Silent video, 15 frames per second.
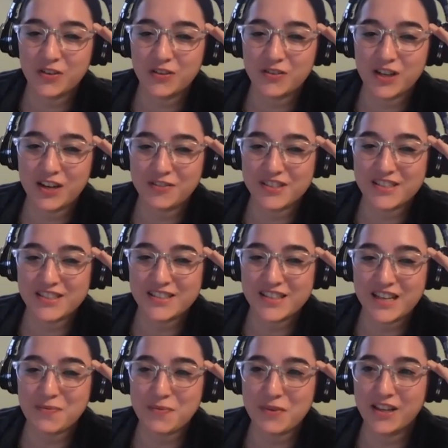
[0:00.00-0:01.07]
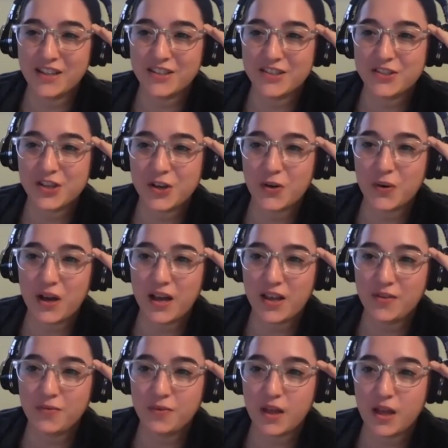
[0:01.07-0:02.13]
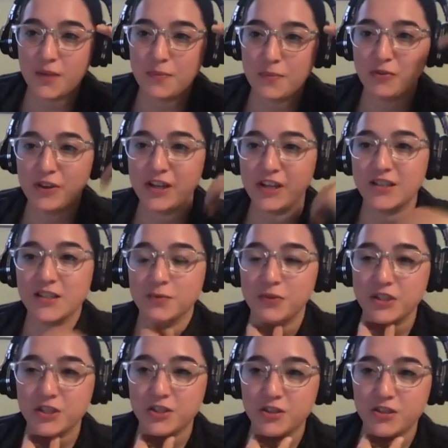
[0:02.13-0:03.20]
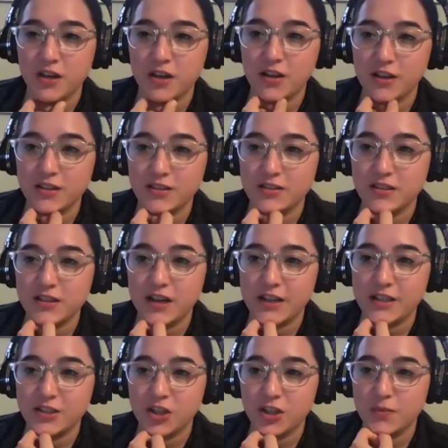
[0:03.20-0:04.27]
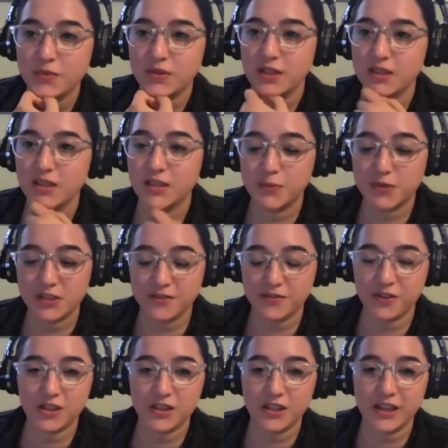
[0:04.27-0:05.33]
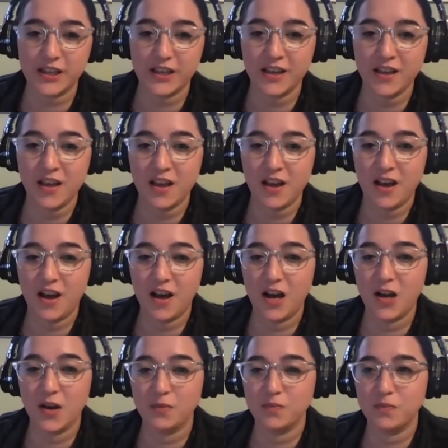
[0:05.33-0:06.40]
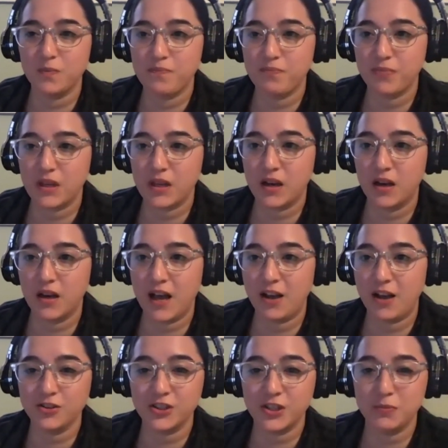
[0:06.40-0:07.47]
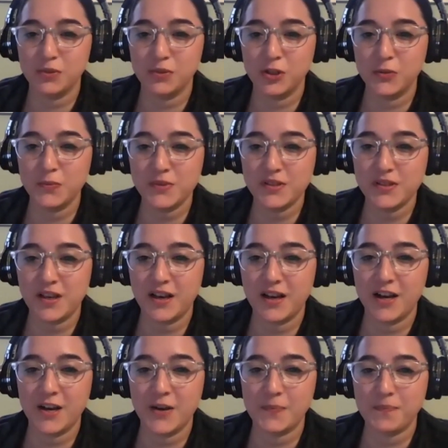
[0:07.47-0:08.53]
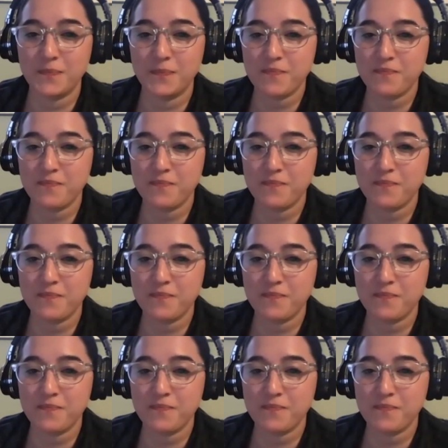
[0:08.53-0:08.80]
of a statement. So I've been reading some research on diatoms and specifically algae blooms, and